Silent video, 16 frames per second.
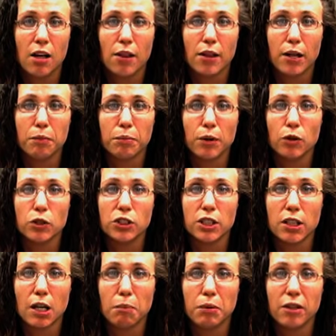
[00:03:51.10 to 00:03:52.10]
They approached
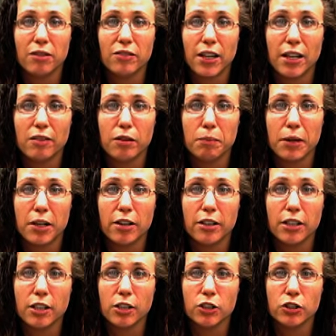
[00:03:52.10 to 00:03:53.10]
a couple of Native
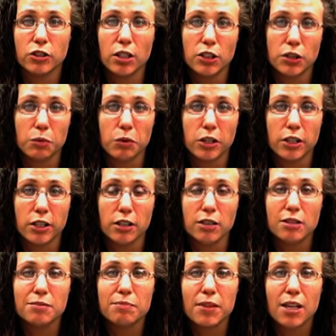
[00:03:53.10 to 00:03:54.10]
American construction
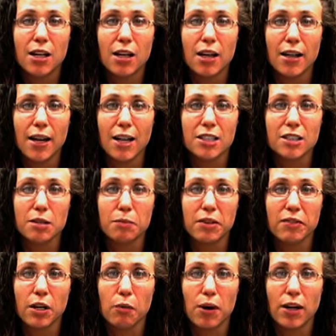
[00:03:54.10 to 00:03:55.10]
workers and asked them
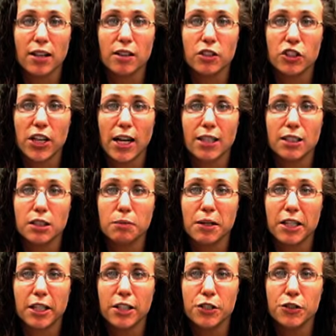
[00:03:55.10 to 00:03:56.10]
if they wanted the chance to
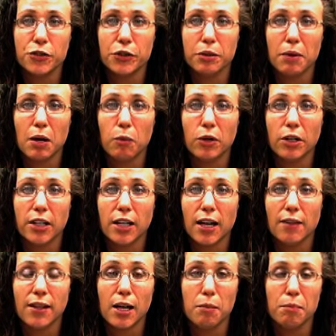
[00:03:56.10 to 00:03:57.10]
make history by working
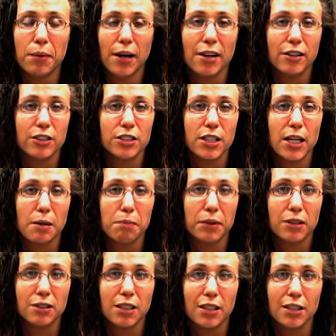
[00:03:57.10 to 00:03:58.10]
on the Empire State
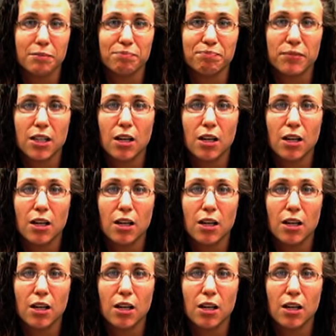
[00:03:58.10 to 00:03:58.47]
Building.